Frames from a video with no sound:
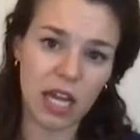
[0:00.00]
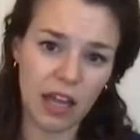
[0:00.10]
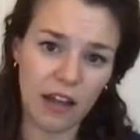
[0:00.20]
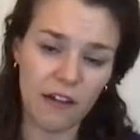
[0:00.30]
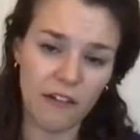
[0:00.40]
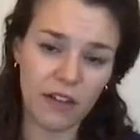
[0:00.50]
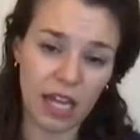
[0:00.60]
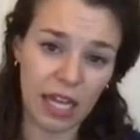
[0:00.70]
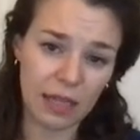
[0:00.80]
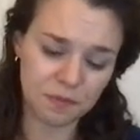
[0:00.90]
of
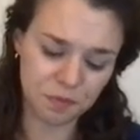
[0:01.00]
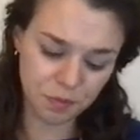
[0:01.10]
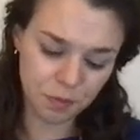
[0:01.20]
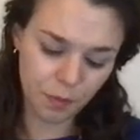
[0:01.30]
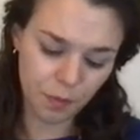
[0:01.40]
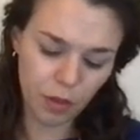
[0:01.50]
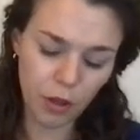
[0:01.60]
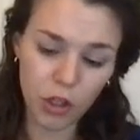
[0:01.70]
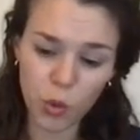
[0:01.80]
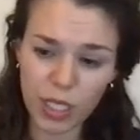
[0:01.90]
um,
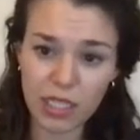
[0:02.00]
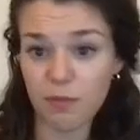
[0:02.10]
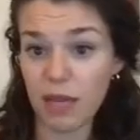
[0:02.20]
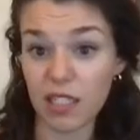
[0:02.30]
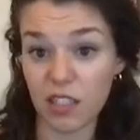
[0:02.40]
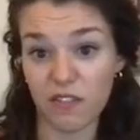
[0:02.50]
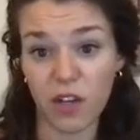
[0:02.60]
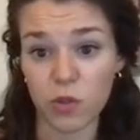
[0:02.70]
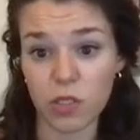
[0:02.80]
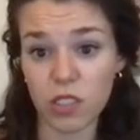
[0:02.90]
New England men could
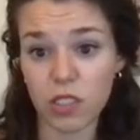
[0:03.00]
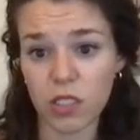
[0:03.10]
vote.